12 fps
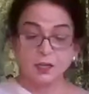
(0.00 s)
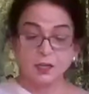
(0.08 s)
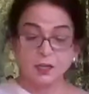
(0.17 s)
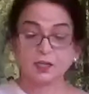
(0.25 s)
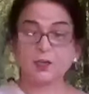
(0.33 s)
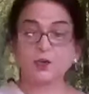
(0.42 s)

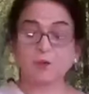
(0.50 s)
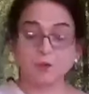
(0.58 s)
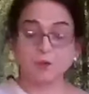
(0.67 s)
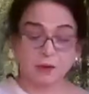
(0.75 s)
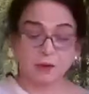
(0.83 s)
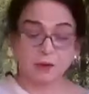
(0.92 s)
In a
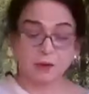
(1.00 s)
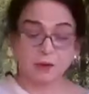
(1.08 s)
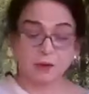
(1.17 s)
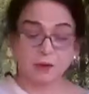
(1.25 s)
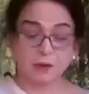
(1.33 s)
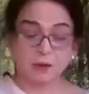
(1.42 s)
human
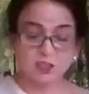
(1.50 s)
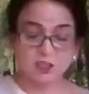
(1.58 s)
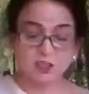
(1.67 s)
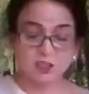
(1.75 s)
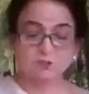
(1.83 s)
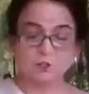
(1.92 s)
body, the
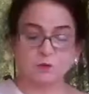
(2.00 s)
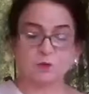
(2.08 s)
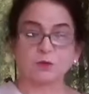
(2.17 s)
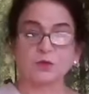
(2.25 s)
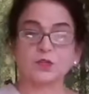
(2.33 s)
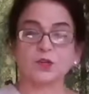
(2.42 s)
cosmic
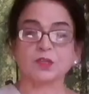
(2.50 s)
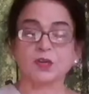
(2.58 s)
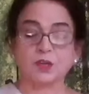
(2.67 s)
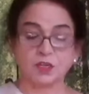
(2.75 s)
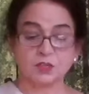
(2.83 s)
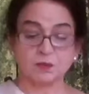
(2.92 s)
force or the
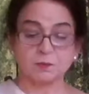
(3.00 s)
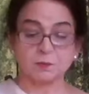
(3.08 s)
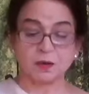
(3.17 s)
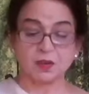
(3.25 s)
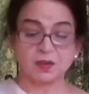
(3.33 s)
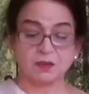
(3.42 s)
cosmic
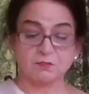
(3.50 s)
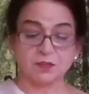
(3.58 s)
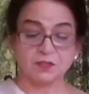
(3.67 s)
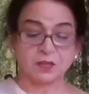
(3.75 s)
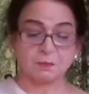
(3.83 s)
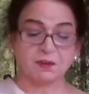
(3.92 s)
pran
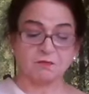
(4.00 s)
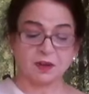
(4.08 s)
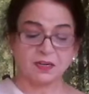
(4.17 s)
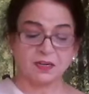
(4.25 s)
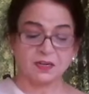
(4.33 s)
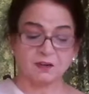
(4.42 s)
was
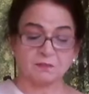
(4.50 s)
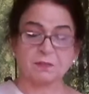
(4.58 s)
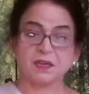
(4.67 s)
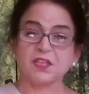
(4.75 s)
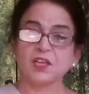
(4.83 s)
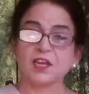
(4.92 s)
subdivided
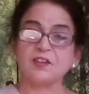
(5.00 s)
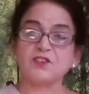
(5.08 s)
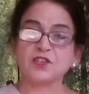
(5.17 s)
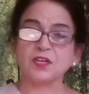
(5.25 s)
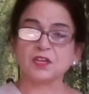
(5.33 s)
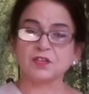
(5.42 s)
by the
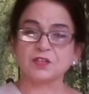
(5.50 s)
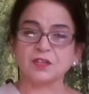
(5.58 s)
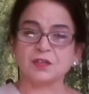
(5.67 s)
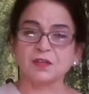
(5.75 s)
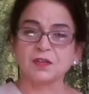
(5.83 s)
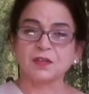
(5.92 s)

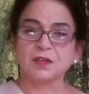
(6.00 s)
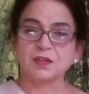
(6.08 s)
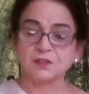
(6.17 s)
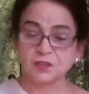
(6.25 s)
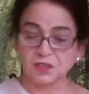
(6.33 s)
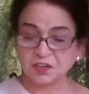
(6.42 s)
ancients.
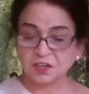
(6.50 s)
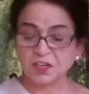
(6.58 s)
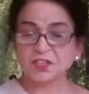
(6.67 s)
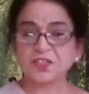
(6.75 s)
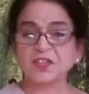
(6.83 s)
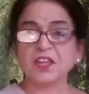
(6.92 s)
See, the
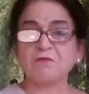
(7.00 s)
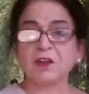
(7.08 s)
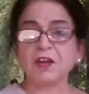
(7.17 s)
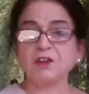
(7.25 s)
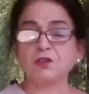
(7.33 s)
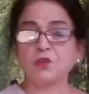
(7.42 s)
reason they
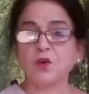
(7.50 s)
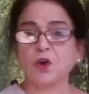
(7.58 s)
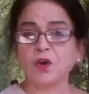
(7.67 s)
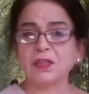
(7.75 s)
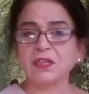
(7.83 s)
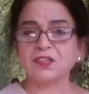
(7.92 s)
went through
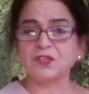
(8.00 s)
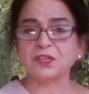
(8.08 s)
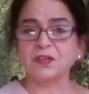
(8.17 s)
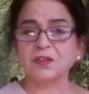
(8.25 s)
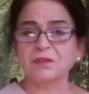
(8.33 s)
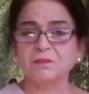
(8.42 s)
all
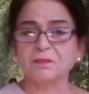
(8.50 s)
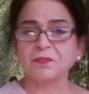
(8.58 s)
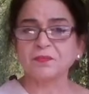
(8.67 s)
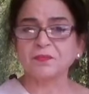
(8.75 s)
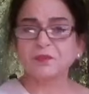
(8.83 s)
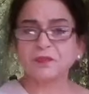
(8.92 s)
this,
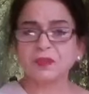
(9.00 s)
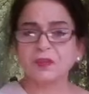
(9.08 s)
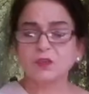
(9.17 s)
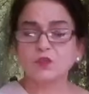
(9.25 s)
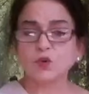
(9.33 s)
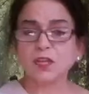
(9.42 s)

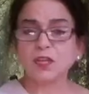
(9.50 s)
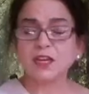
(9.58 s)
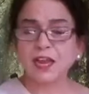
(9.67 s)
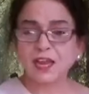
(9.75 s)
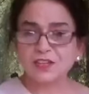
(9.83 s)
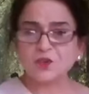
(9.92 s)
so
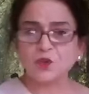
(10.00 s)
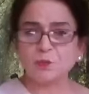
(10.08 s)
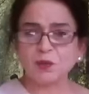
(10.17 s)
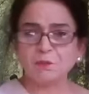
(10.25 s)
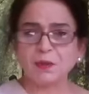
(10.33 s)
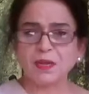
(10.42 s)
that as
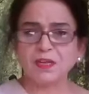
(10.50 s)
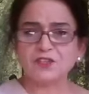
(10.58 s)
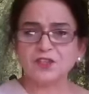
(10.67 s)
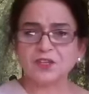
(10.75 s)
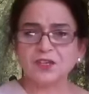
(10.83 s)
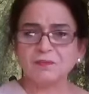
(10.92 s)
human
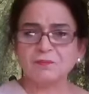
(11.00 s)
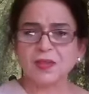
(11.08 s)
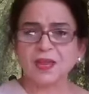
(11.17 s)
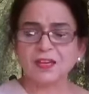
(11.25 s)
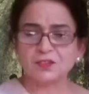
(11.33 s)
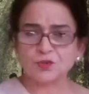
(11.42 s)
beings,
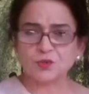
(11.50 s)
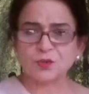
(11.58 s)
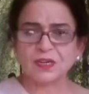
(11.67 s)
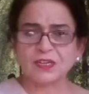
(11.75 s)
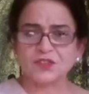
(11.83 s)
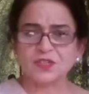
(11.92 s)
as
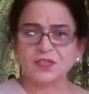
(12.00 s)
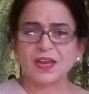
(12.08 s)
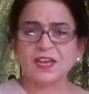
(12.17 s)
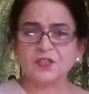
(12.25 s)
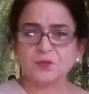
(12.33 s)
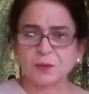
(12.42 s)
students,
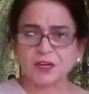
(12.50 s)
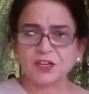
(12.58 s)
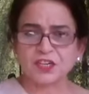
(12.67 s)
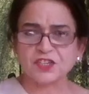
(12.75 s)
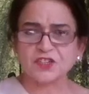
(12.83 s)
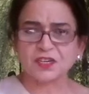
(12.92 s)
as
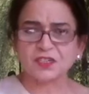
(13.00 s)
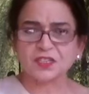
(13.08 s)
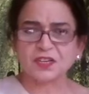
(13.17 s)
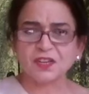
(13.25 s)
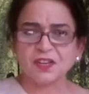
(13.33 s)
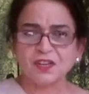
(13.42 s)

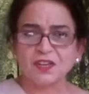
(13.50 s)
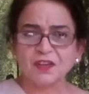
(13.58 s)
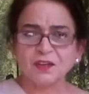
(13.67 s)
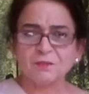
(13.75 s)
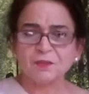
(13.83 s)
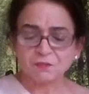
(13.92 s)
practitioners,
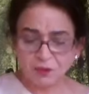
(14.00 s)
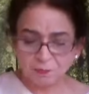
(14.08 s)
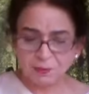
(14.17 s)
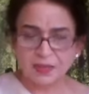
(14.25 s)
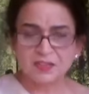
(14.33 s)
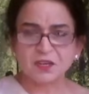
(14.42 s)

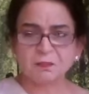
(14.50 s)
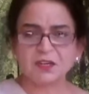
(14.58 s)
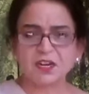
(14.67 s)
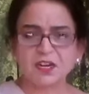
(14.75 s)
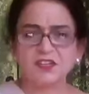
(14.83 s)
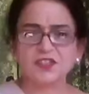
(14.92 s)
we pay
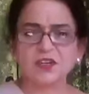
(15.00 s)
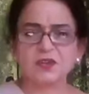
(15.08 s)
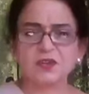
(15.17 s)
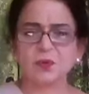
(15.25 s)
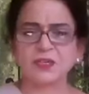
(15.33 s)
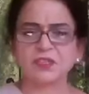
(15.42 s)
some attention
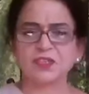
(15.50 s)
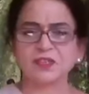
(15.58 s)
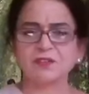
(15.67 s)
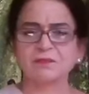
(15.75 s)
to it.